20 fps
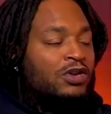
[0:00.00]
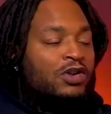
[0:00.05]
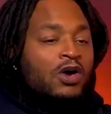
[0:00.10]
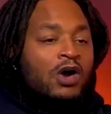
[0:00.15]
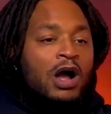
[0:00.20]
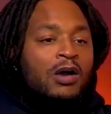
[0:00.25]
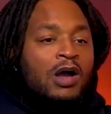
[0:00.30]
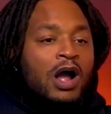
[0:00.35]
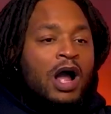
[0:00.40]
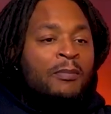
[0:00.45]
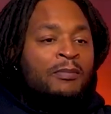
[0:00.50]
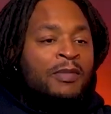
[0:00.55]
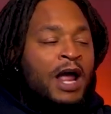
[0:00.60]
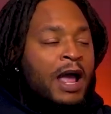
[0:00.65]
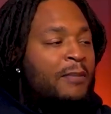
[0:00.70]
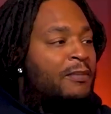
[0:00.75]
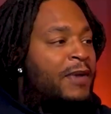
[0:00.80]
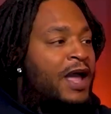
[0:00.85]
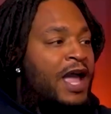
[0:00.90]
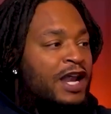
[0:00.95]
I'm
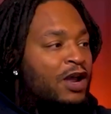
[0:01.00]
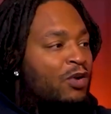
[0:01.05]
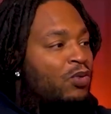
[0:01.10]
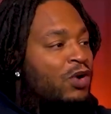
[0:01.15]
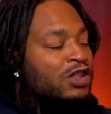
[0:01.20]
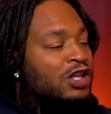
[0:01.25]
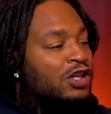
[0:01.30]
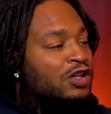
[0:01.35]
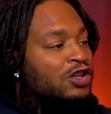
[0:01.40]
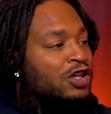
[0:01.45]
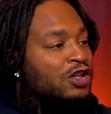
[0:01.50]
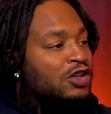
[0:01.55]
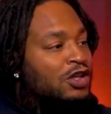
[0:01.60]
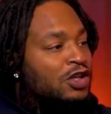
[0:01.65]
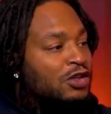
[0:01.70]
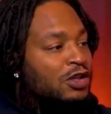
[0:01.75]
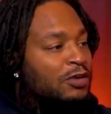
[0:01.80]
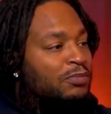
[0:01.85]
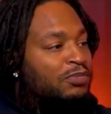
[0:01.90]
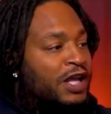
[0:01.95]
not mad at what
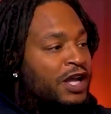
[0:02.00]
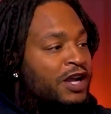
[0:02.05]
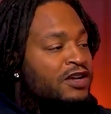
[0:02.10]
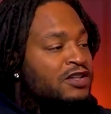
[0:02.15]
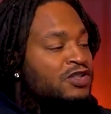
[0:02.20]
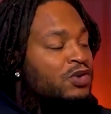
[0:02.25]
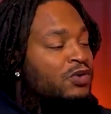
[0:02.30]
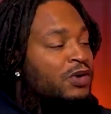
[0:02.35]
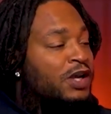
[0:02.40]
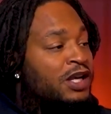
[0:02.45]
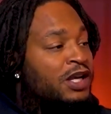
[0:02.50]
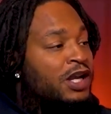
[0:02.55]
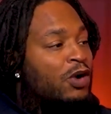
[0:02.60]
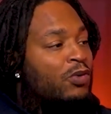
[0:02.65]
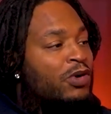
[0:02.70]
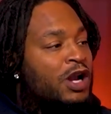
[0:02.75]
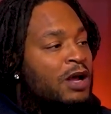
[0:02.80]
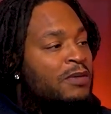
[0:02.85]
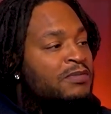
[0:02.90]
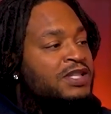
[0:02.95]
the players do in there.
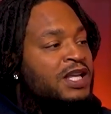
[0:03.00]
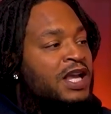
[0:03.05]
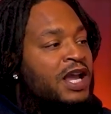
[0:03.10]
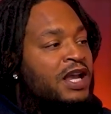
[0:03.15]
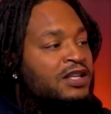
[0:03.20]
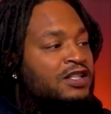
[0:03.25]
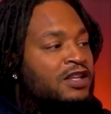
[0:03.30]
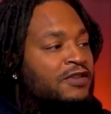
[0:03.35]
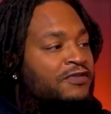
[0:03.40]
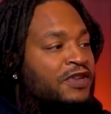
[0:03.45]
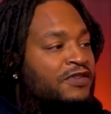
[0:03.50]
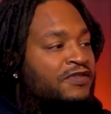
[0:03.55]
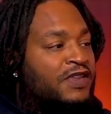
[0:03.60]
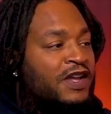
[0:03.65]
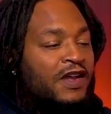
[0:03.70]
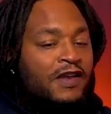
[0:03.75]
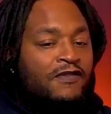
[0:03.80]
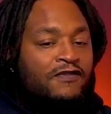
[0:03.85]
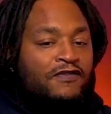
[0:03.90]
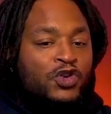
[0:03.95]
What I'm saying is
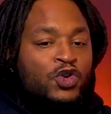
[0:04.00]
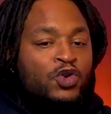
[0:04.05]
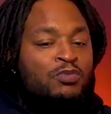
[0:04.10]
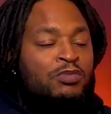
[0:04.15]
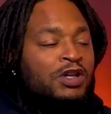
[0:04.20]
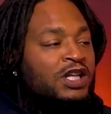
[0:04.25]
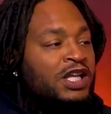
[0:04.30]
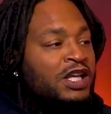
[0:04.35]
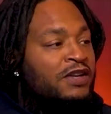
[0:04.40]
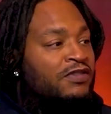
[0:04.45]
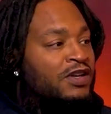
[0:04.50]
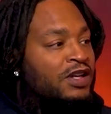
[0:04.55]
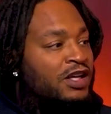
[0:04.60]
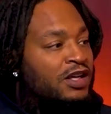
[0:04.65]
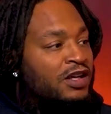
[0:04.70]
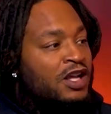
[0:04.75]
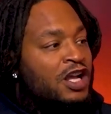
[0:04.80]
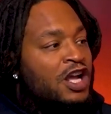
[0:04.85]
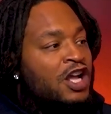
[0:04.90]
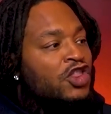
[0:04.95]
if you believe in
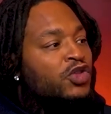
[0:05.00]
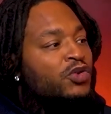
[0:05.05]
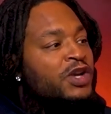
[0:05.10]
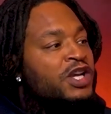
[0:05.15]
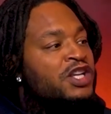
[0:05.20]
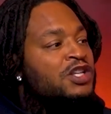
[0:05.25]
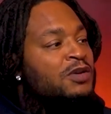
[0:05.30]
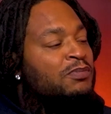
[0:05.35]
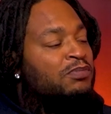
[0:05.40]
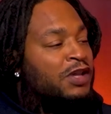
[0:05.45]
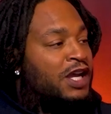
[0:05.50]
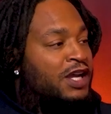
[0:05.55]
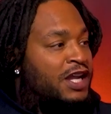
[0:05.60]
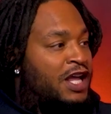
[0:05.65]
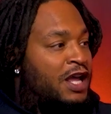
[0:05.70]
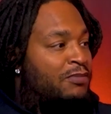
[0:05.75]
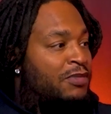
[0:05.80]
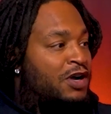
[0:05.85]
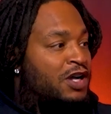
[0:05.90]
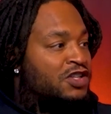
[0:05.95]
the three should play
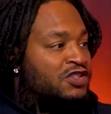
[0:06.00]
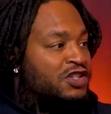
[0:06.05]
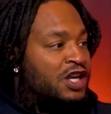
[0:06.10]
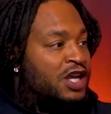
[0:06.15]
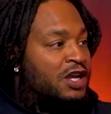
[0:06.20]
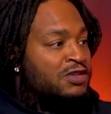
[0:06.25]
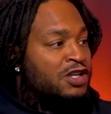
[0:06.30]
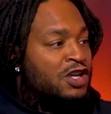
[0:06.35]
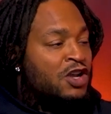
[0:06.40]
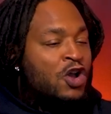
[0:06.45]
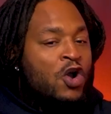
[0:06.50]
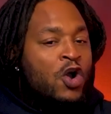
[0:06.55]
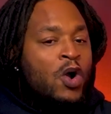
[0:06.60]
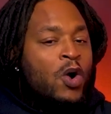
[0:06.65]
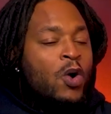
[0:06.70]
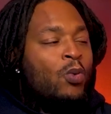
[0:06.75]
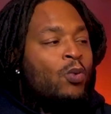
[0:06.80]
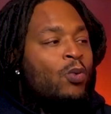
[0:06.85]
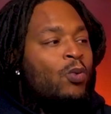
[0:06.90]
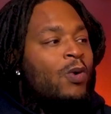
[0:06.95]
that much, James,
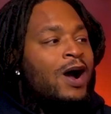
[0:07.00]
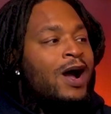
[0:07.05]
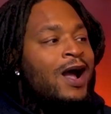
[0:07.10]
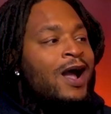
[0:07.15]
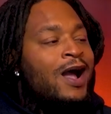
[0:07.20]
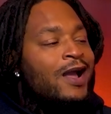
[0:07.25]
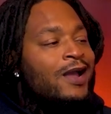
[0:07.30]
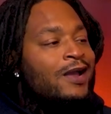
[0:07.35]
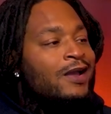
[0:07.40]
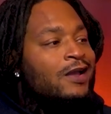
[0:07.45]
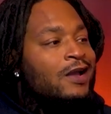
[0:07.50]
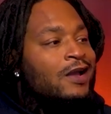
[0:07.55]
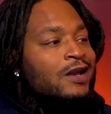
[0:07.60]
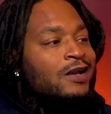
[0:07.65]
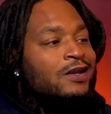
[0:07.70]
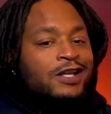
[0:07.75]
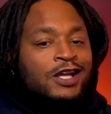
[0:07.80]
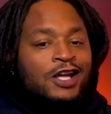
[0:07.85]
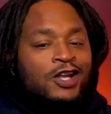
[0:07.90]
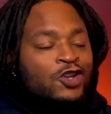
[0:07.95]
why
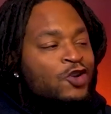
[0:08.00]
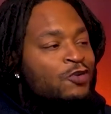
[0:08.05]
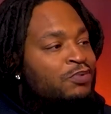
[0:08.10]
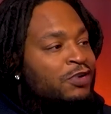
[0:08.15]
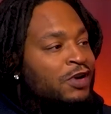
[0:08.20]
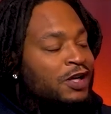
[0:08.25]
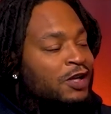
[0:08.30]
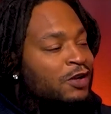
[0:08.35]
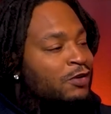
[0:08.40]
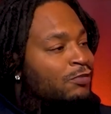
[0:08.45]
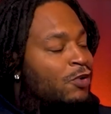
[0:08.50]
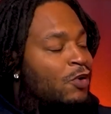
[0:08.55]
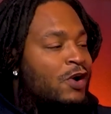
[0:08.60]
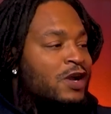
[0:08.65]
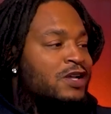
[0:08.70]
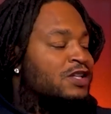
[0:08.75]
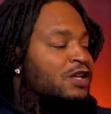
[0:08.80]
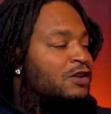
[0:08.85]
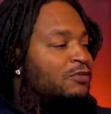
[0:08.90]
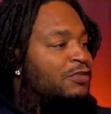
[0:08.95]
didn't you put them
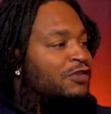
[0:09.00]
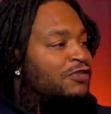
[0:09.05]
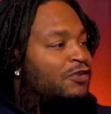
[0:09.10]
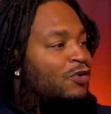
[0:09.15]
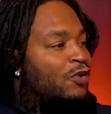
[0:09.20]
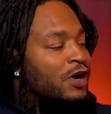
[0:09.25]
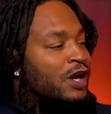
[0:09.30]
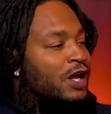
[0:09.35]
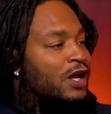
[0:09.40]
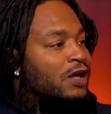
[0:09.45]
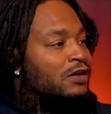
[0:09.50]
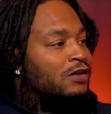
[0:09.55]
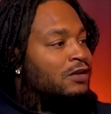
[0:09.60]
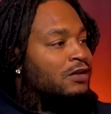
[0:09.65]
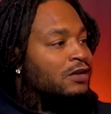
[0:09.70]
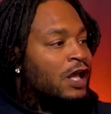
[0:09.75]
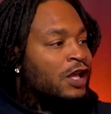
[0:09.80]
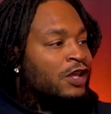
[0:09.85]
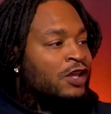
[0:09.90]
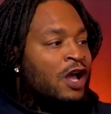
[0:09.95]
boys in before that? Like